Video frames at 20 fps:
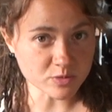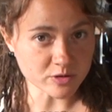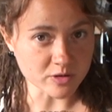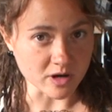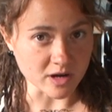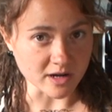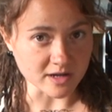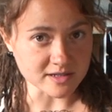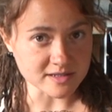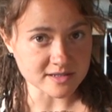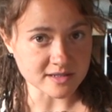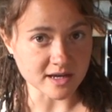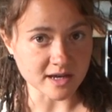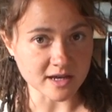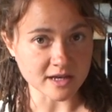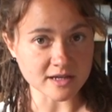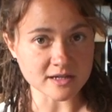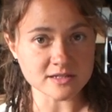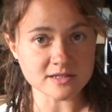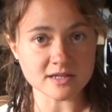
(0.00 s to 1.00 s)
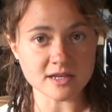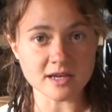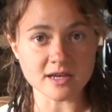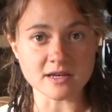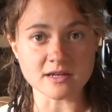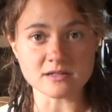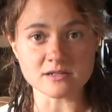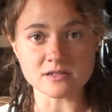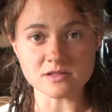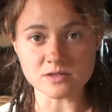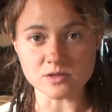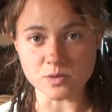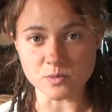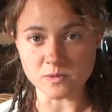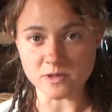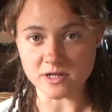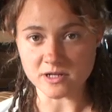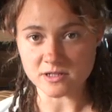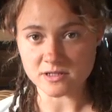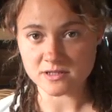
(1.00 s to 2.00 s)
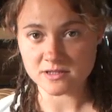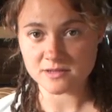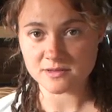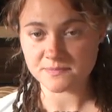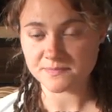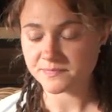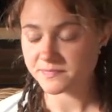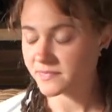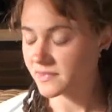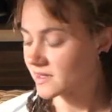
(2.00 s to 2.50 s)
peroxide and soap nuts.